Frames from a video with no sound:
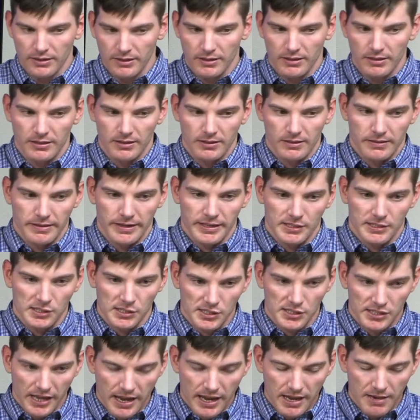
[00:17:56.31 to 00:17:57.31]
It's the
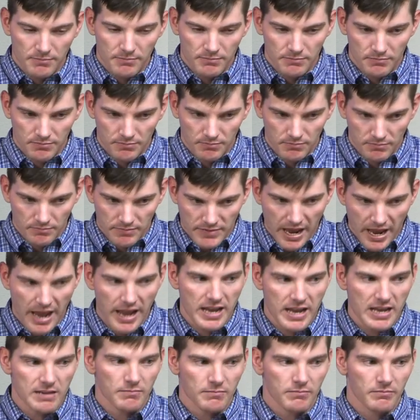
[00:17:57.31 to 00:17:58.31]
same
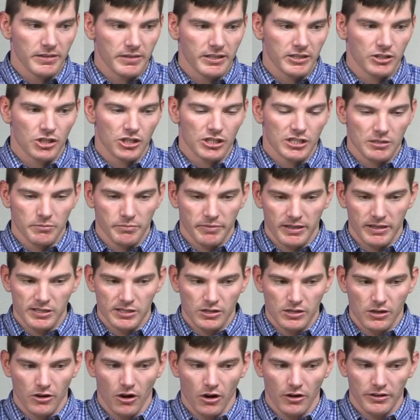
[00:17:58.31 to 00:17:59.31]
name. It just depends
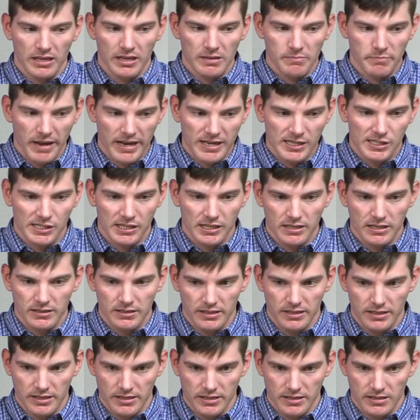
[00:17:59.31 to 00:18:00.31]
on, are they basing
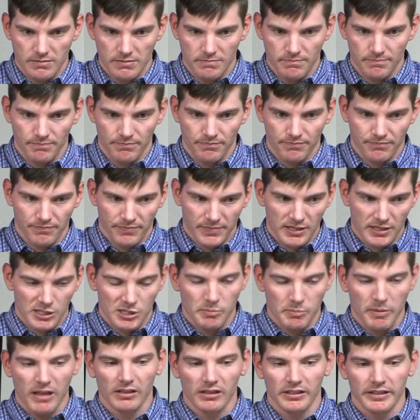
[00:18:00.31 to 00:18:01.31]
the
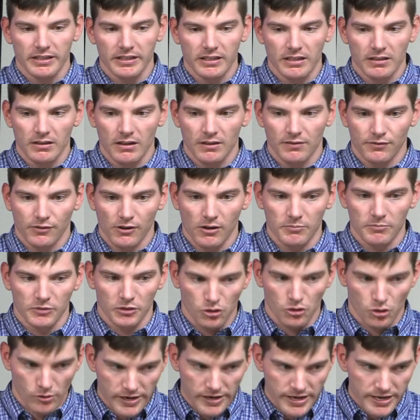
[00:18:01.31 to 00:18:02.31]
spelling from the
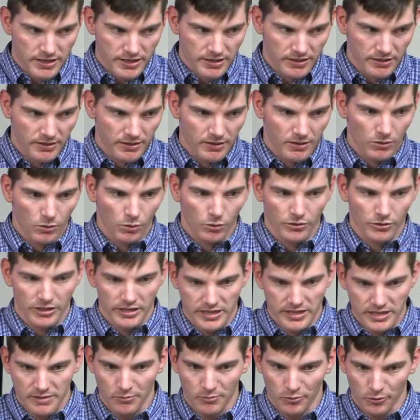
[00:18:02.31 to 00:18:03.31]
Greek or the
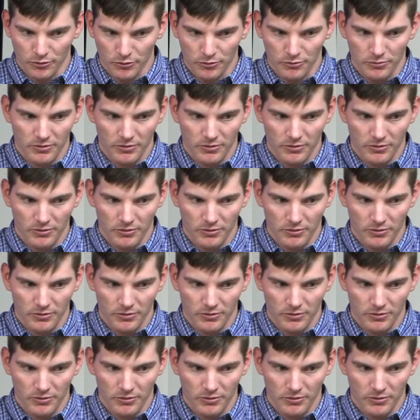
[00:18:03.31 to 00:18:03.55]
Hebrew?